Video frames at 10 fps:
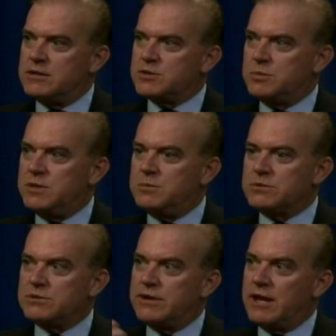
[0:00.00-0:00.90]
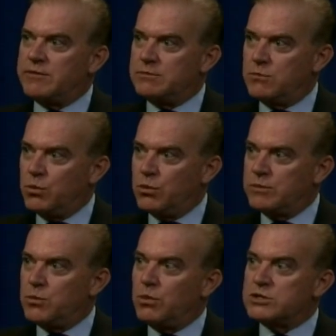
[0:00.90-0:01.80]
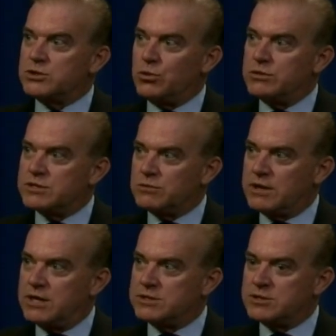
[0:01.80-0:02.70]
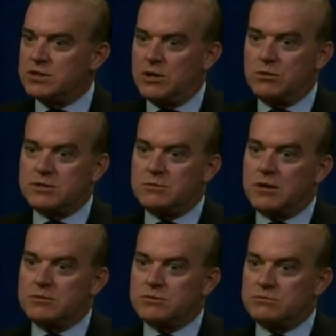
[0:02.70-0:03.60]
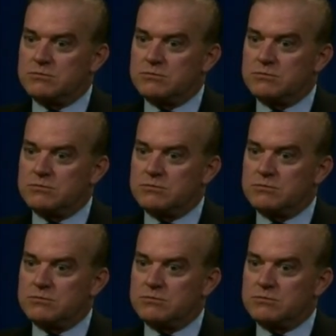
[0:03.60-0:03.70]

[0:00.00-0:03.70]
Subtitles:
So people start having more and more shoulder dislocations, sometimes